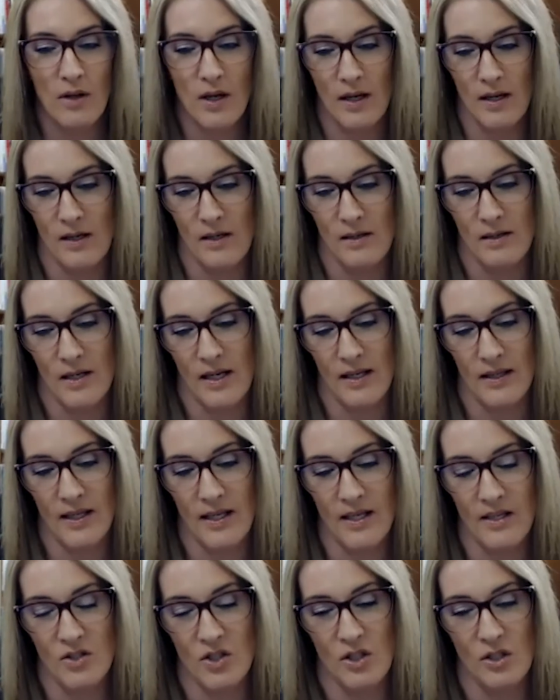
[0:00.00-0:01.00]
I
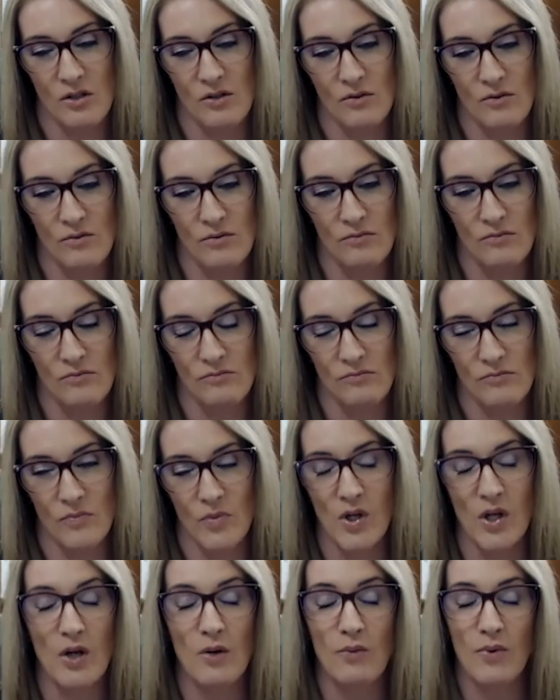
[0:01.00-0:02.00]
like to,
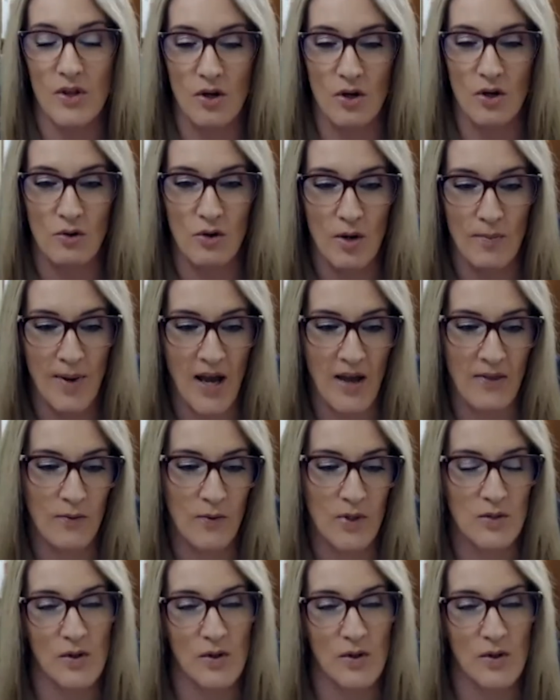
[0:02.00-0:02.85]
with our career pathways,